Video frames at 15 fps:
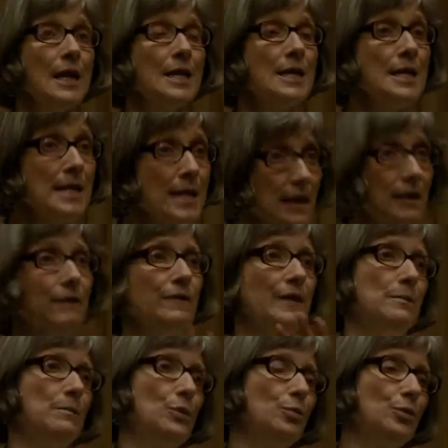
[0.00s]
none of
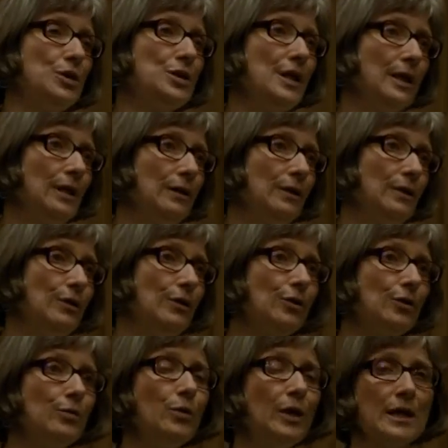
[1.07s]
them would tell
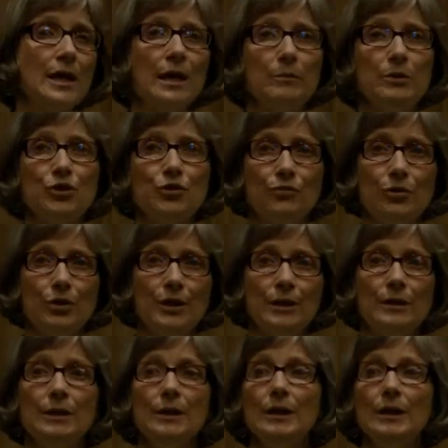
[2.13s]
her what happened to Royal.